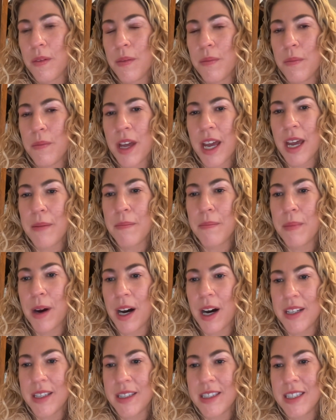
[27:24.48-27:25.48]
in
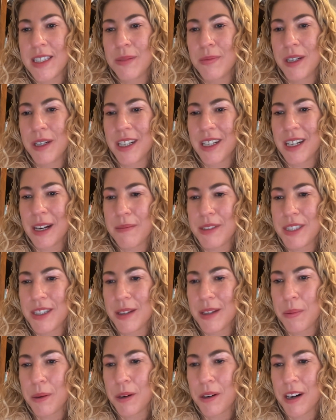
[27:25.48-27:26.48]
months when it comes to
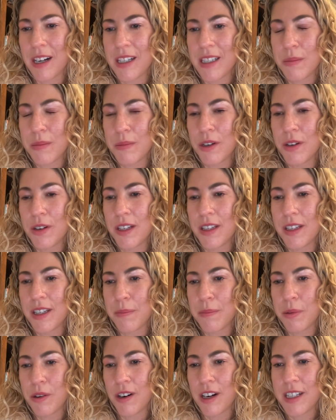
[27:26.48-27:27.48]
the progressed moon, and the
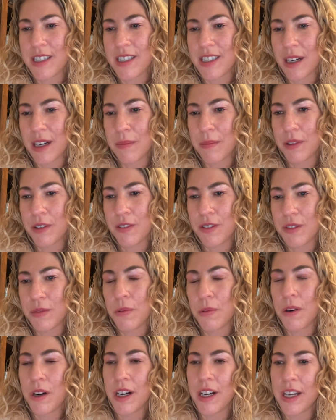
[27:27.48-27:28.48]
progressed sun moves
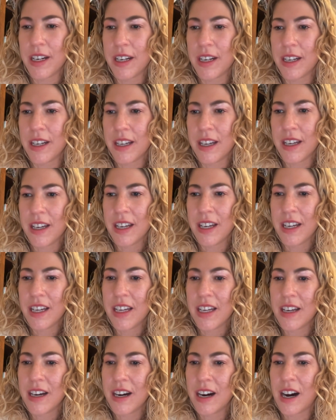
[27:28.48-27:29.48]
1
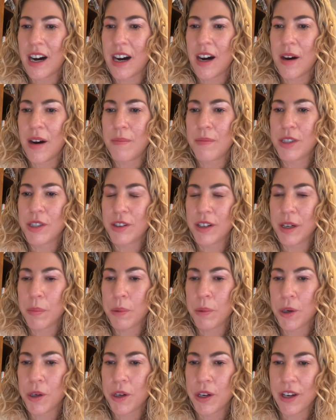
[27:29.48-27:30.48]
degree
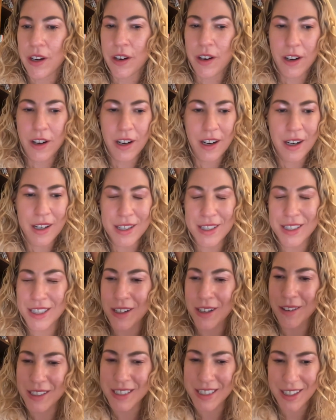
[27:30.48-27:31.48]
per year.
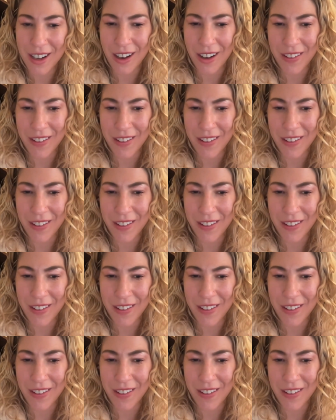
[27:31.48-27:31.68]
So it's all